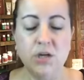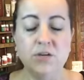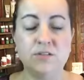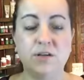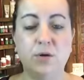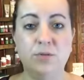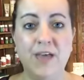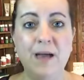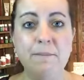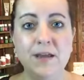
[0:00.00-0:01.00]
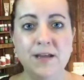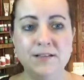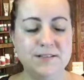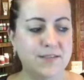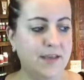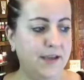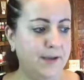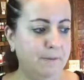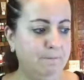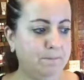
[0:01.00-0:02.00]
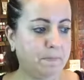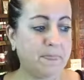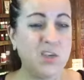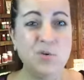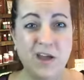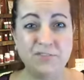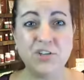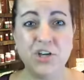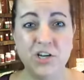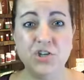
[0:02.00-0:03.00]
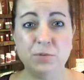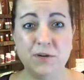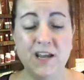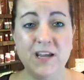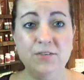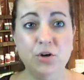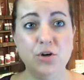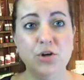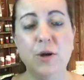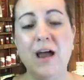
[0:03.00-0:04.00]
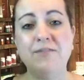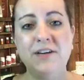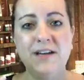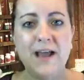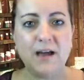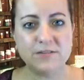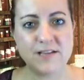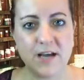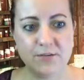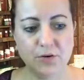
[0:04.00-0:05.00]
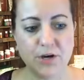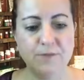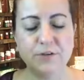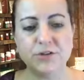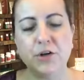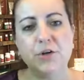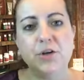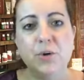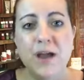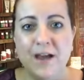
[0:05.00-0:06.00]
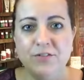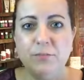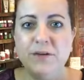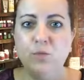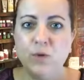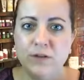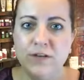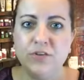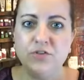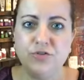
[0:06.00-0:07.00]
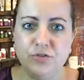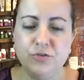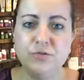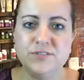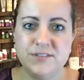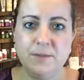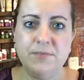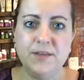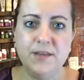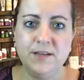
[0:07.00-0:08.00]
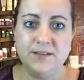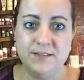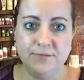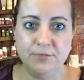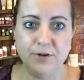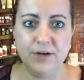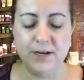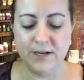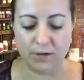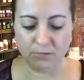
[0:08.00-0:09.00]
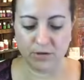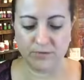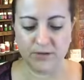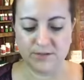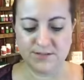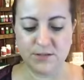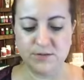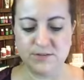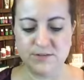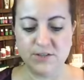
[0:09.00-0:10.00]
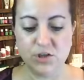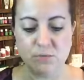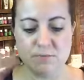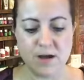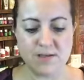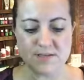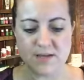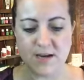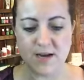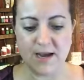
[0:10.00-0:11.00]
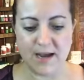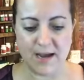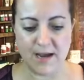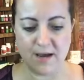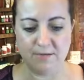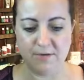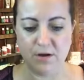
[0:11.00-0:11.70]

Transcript: So that means that you have to change your behavior and you have to get outside of your comfort zone and you have to be willing to do something different and get rid of the excuses. And you must have